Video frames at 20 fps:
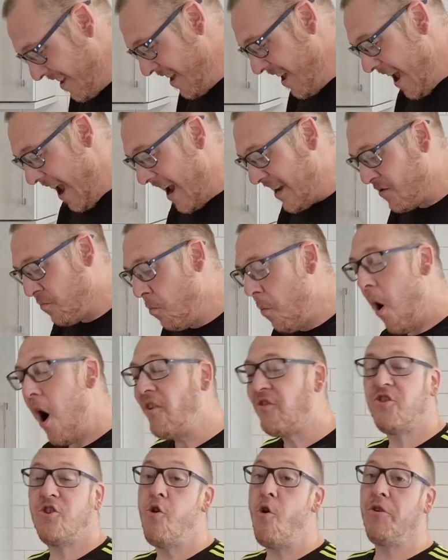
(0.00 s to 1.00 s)
It's
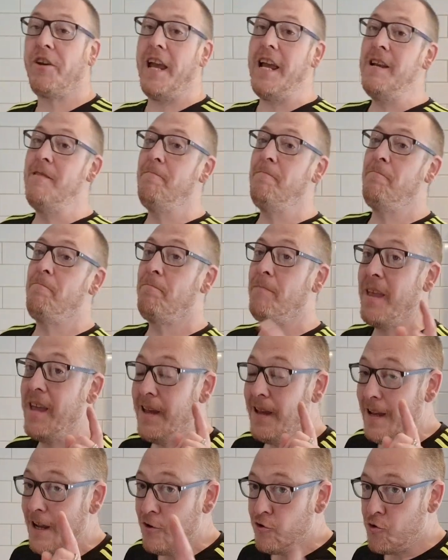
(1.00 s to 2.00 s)
What's Cooking.
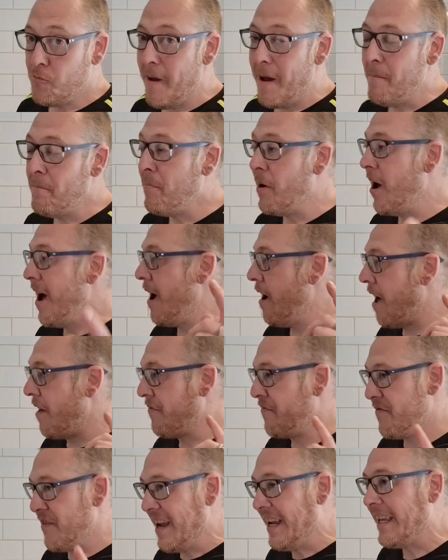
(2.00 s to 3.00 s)
Do you remember, I
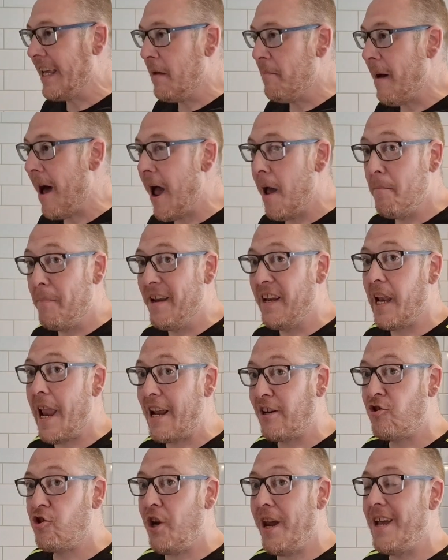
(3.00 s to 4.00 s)
think it might have been
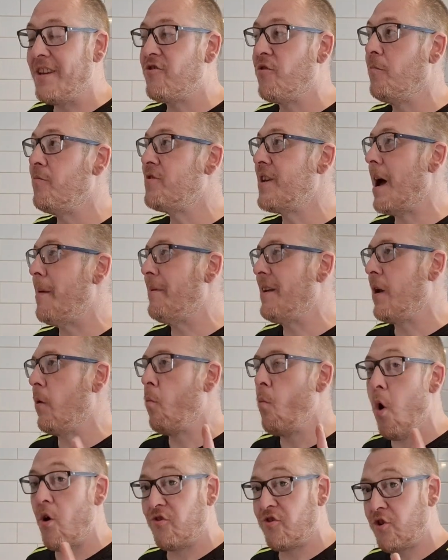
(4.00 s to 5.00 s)
last year sometime, I did a
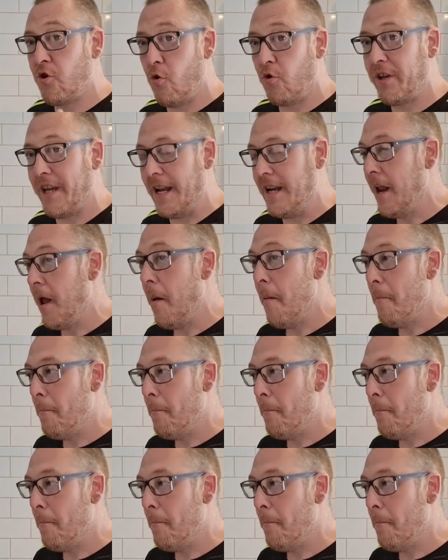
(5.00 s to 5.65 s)
What's Cooking,